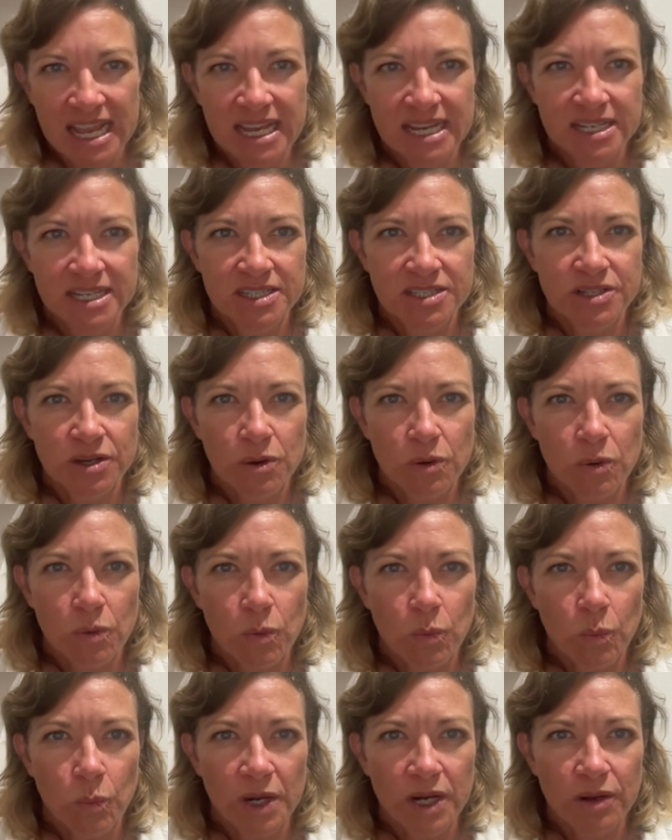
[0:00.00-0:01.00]
So
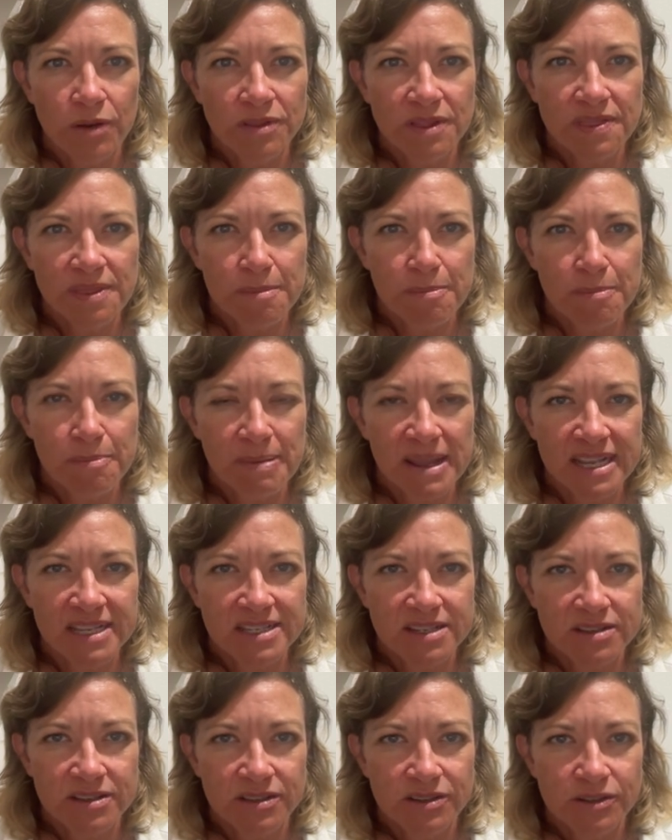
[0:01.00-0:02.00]
we know that the
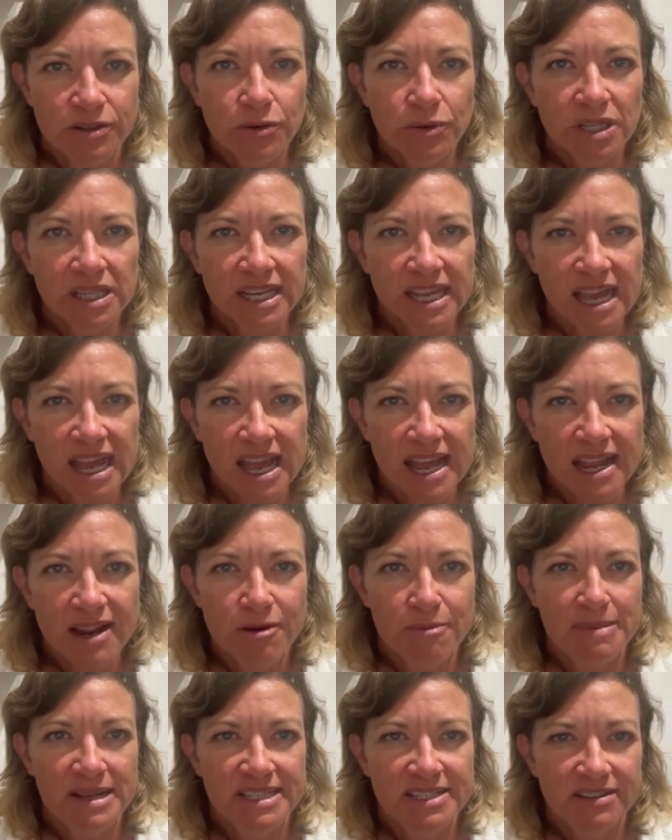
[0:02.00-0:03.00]
basal nuclei or
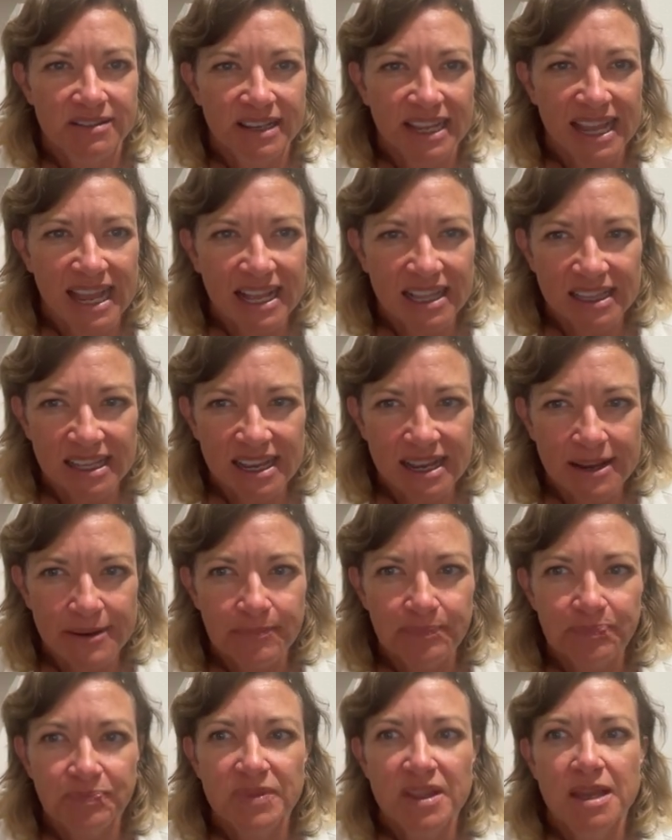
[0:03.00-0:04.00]
basal ganglia
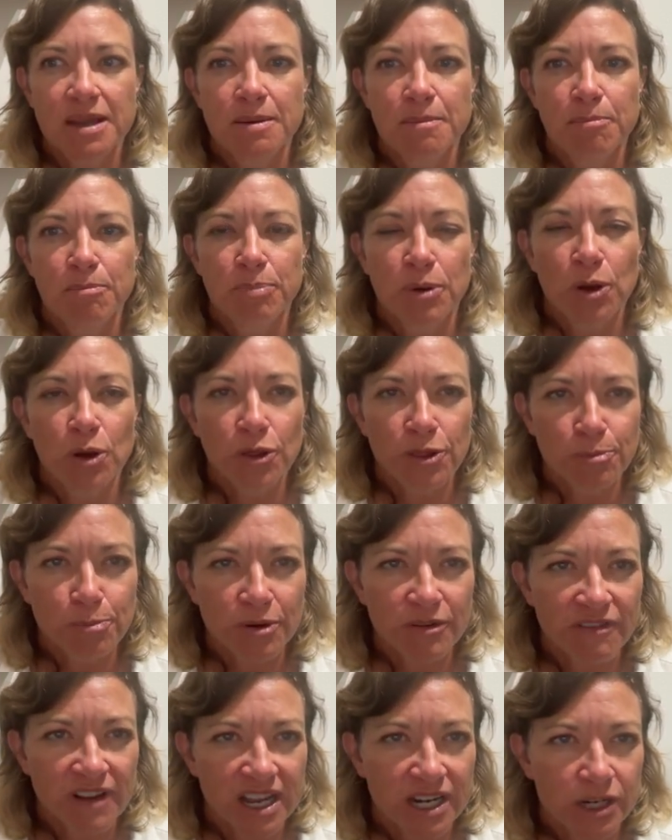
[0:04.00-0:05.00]
both
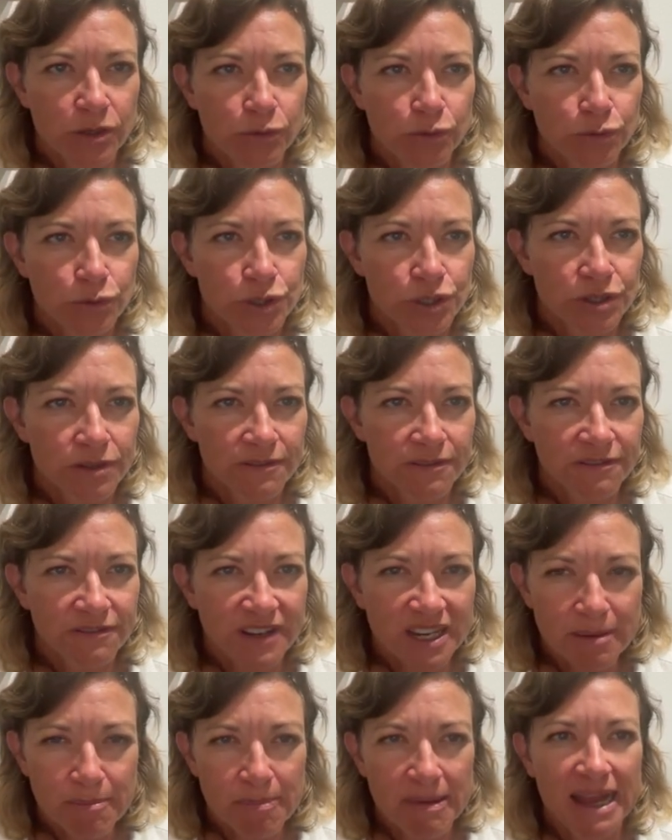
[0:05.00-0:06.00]
provide crucial
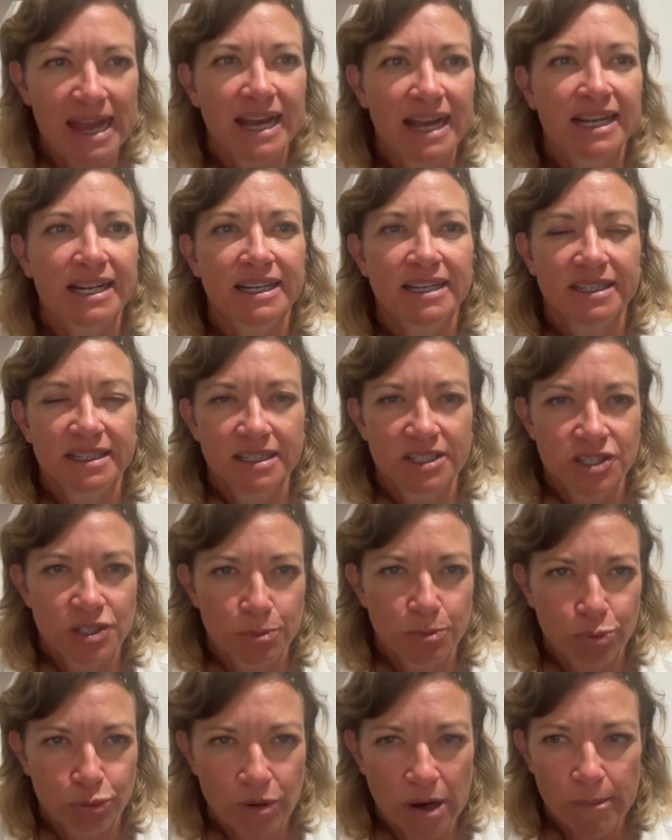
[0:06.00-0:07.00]
feedback to
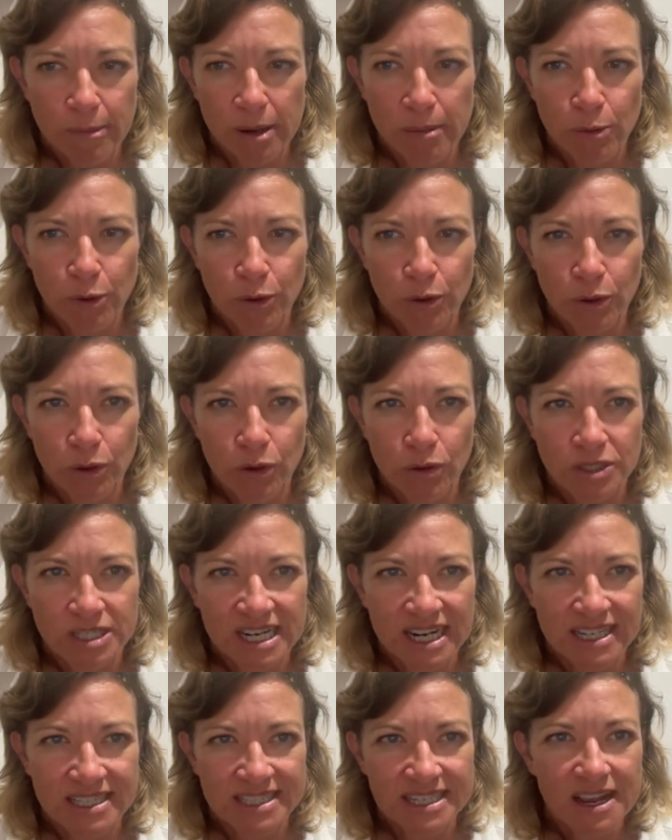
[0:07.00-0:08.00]
primary motor
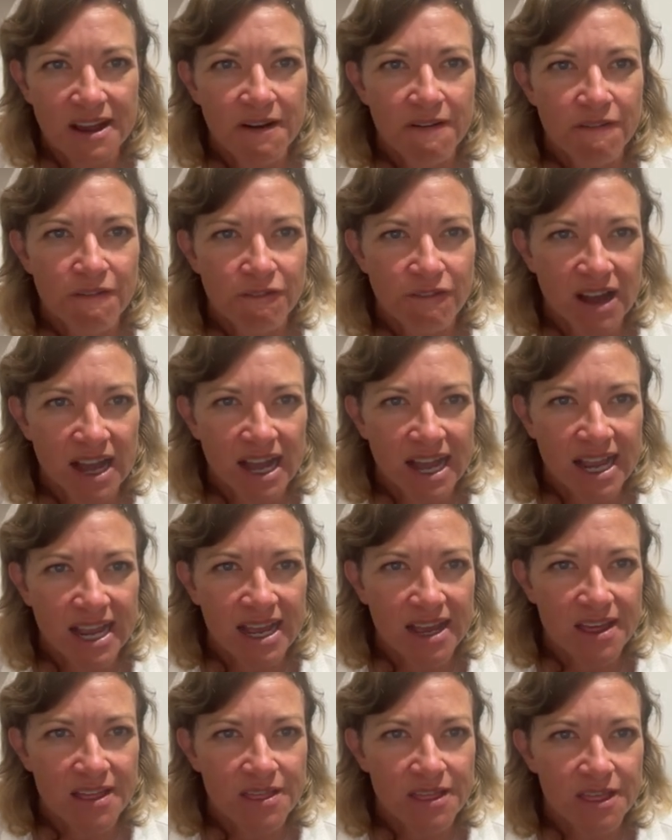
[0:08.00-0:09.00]
cortex
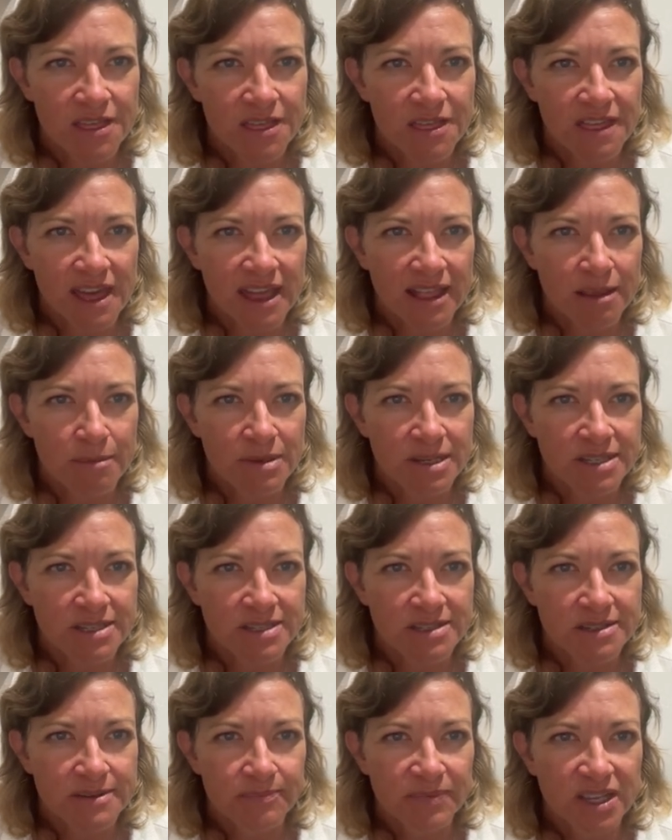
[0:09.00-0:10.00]
via the
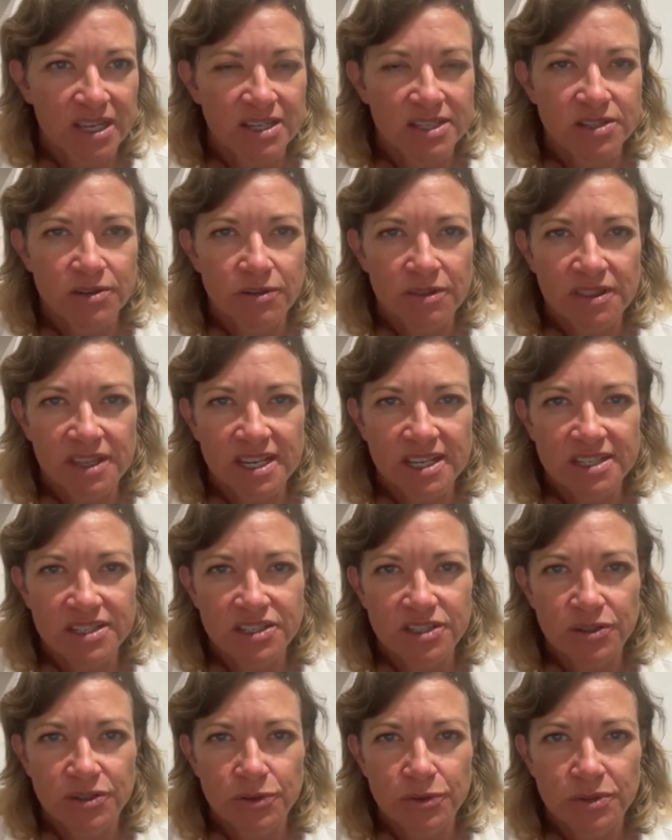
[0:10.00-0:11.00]
thalamus. So these
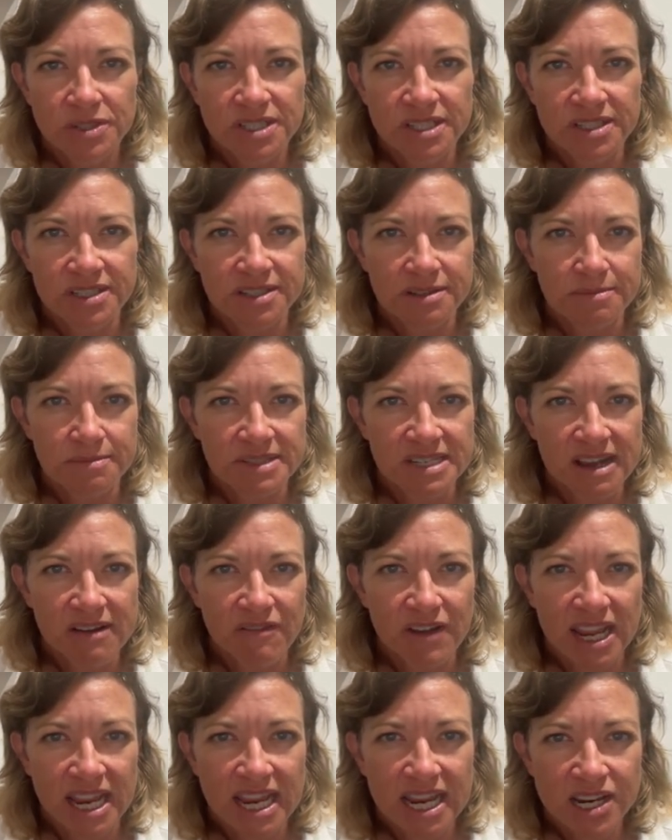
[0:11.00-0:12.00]
two systems
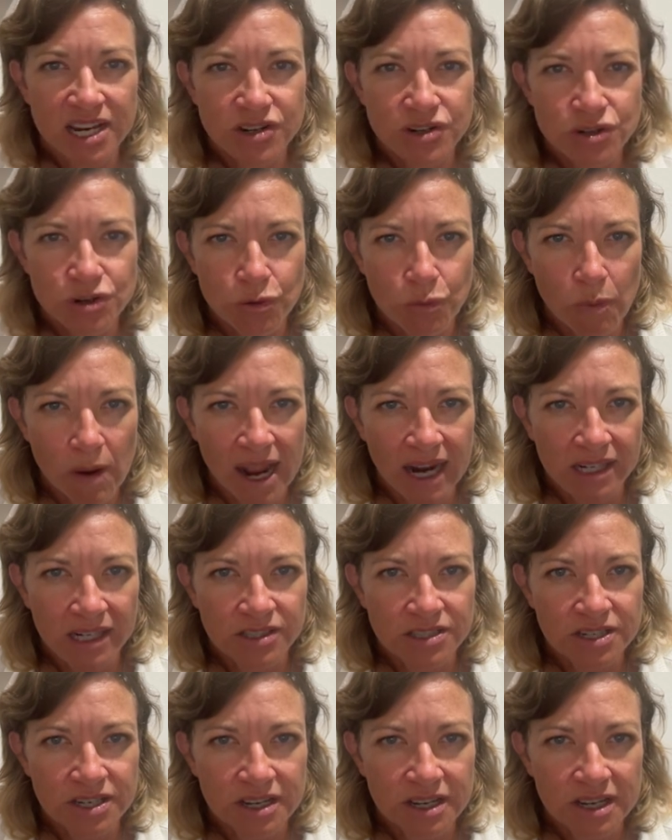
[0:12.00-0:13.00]
have
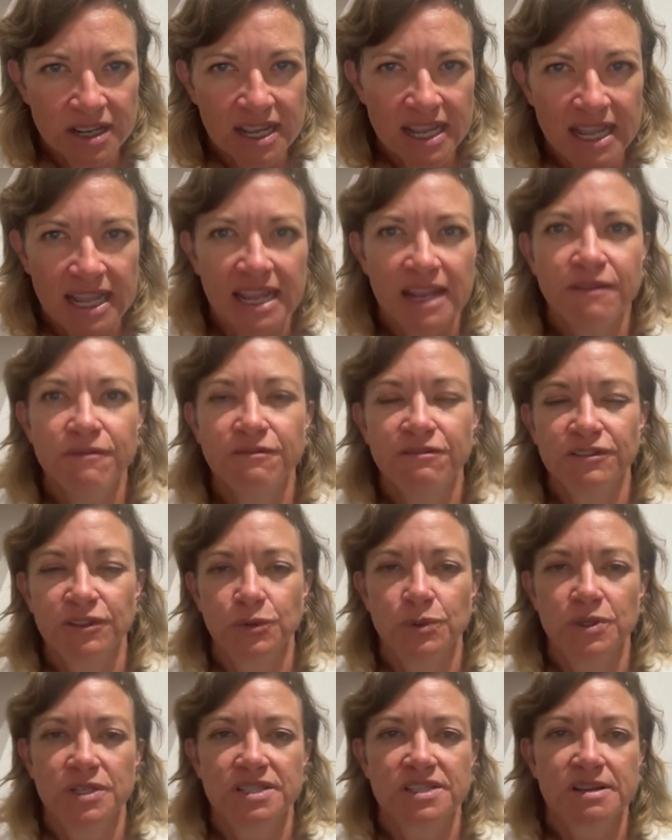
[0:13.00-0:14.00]
indirect
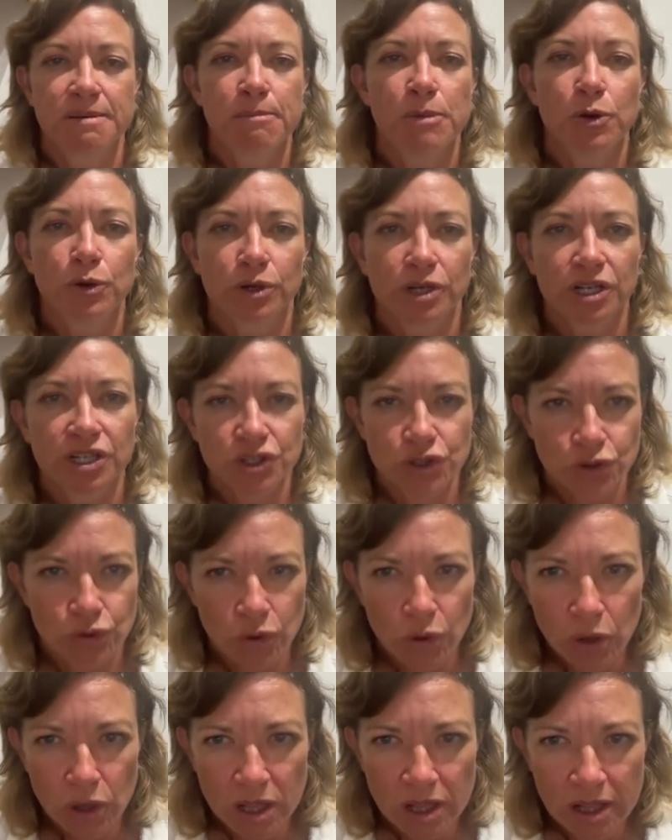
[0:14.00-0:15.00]
influence on motor
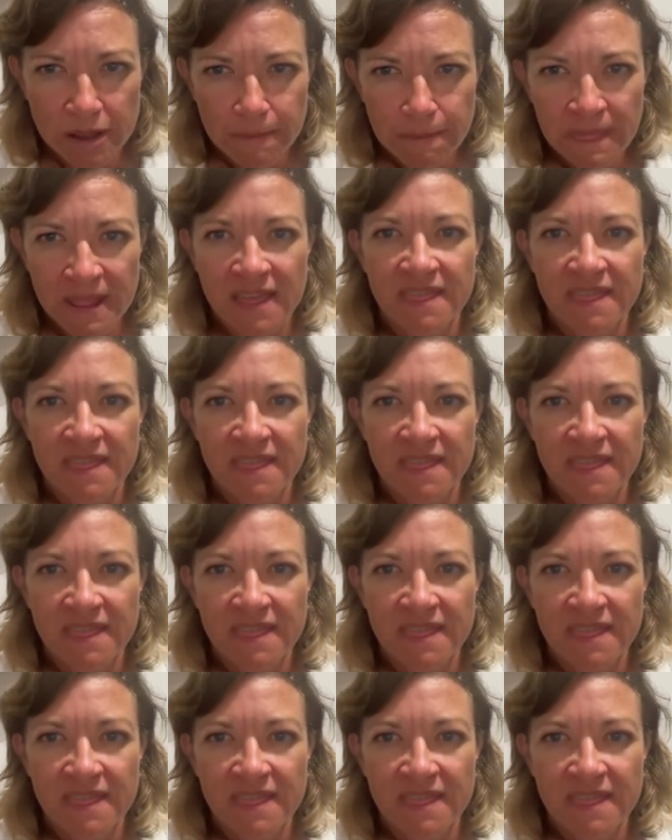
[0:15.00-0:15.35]
control.